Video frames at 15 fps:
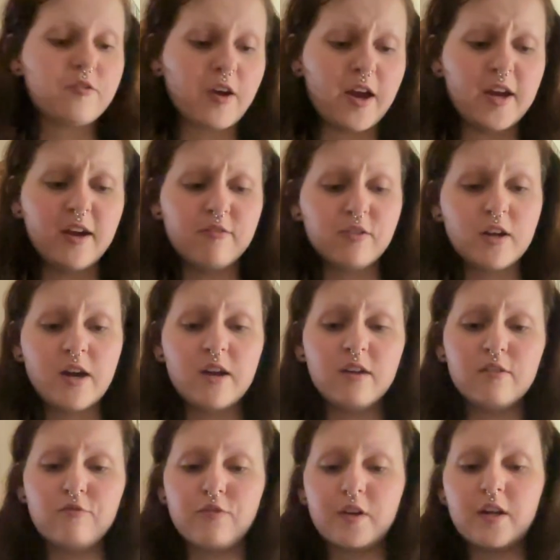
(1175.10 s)
I ever
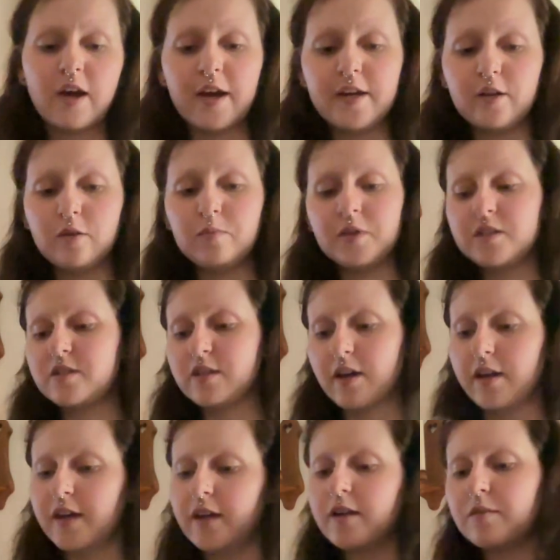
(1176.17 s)
have an item that's
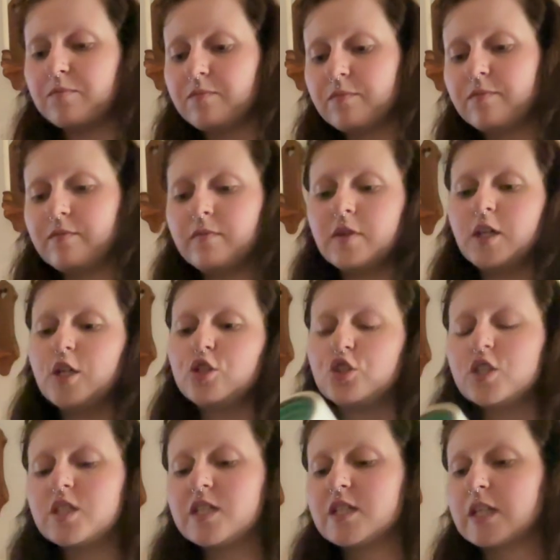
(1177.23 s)
like
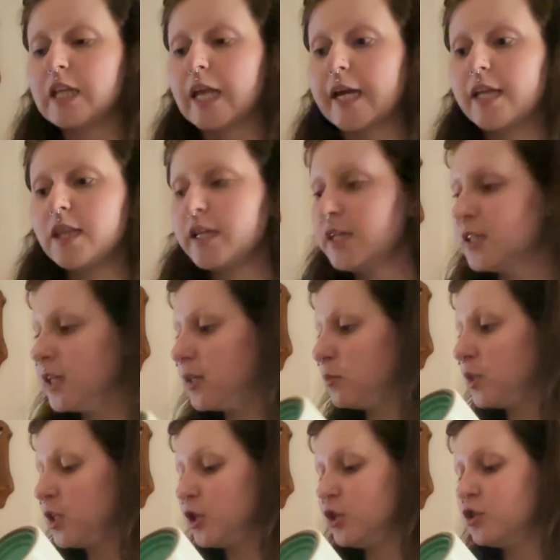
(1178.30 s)
just slightly
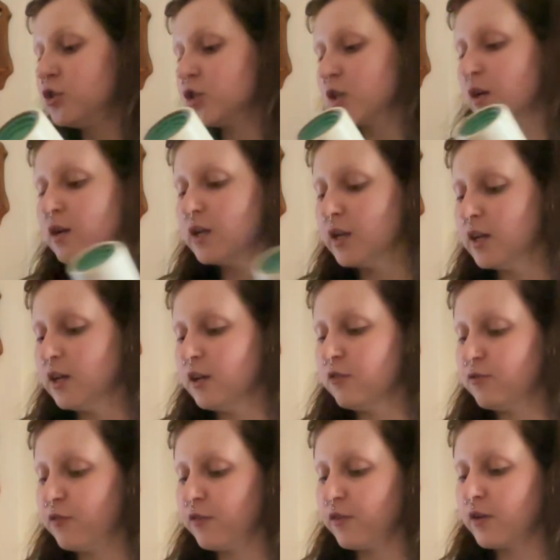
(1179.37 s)
damaged, if
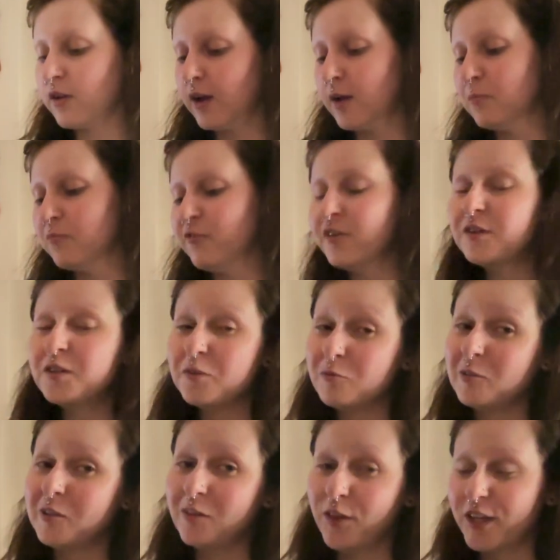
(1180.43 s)
I'm feeling
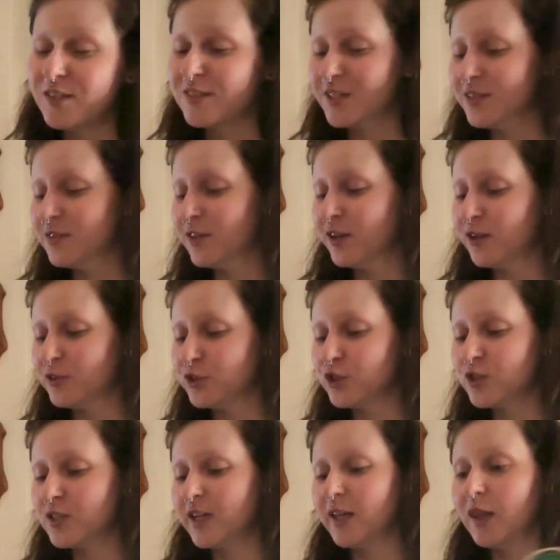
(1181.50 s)
really lazy, then I'll
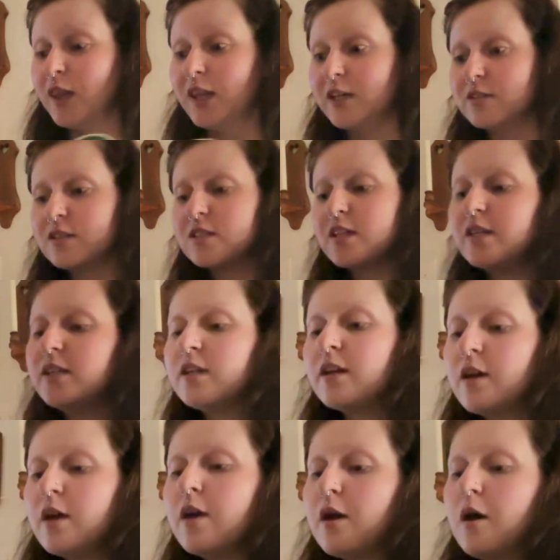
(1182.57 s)
just like list it.
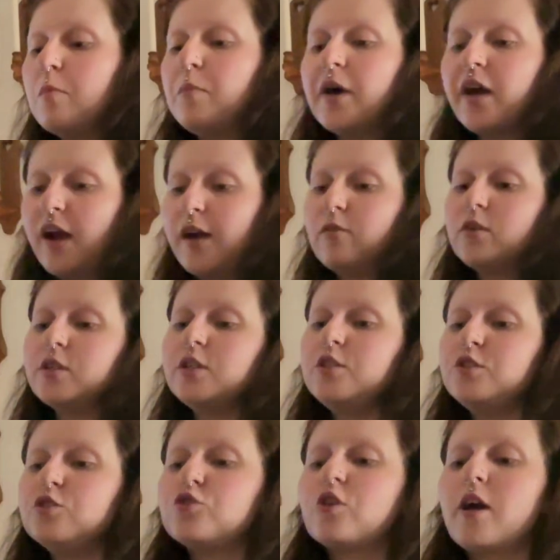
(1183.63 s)
But I really
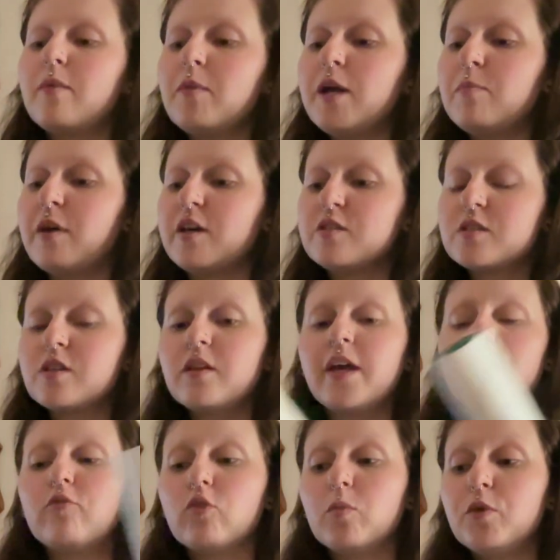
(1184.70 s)
do try my best to
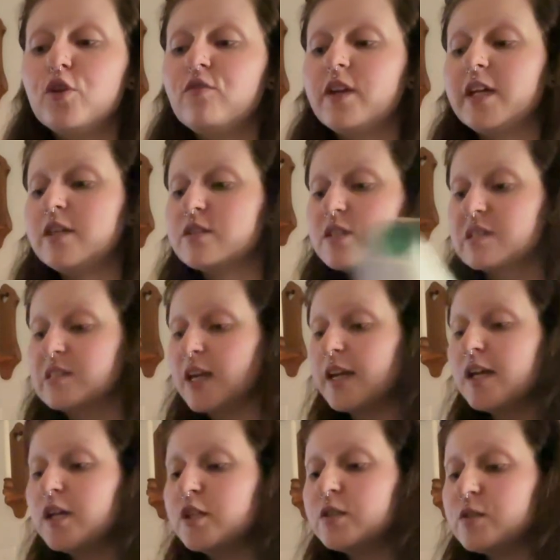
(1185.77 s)
like remove any
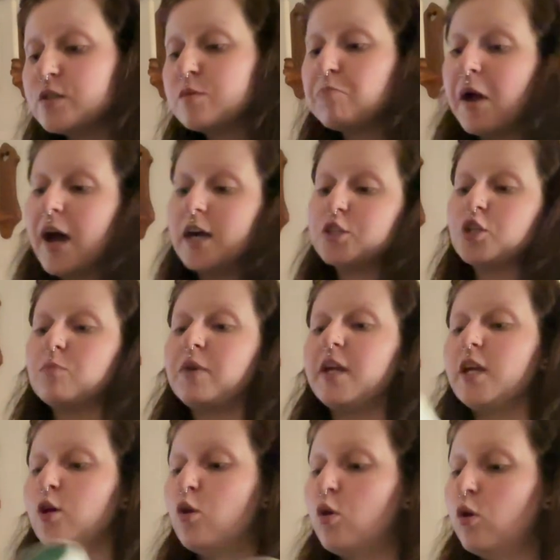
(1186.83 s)
stains, patch up
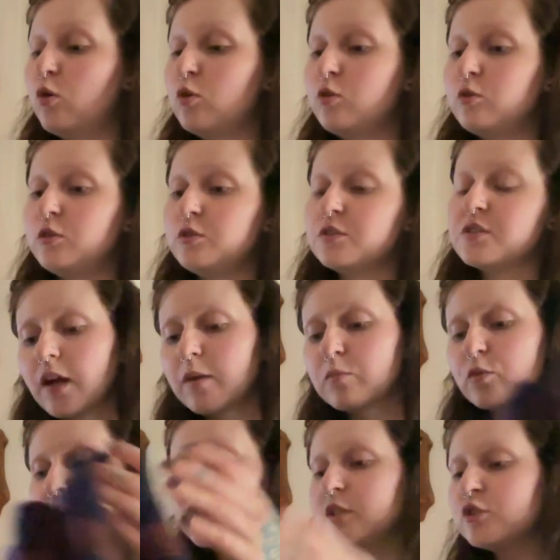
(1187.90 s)
any holes. I'm
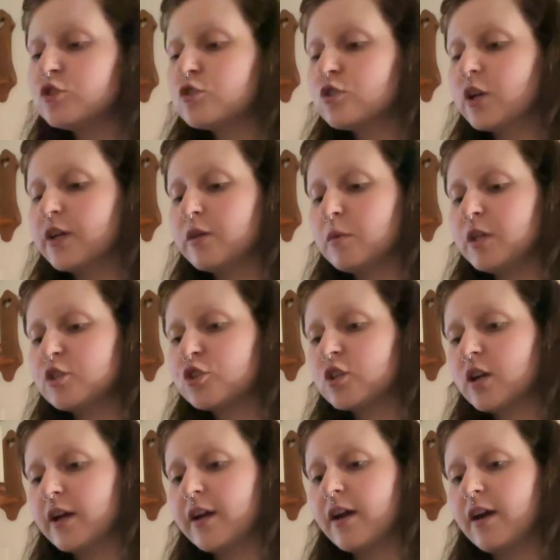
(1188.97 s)
really just trying to make
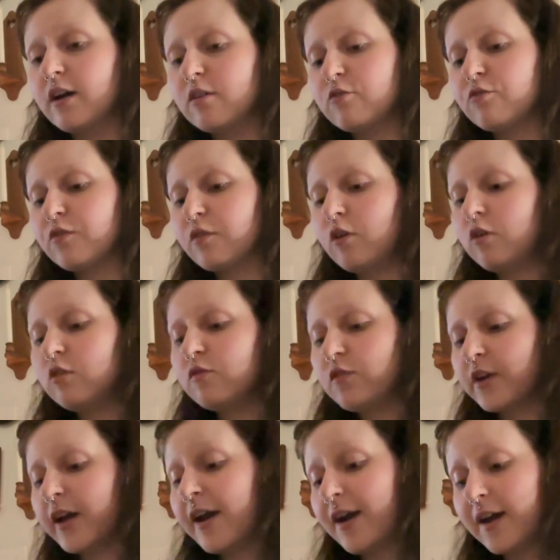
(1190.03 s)
sure I have all of the
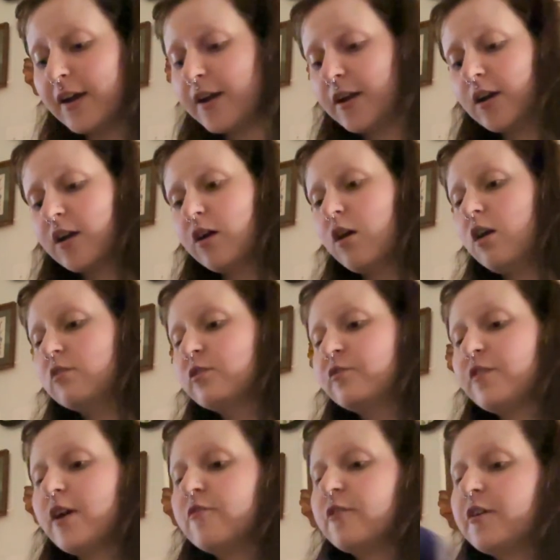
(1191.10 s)
cat hair off of
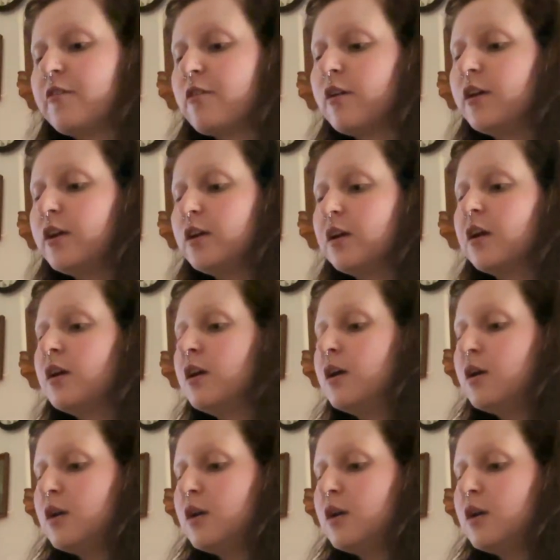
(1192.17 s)
everything,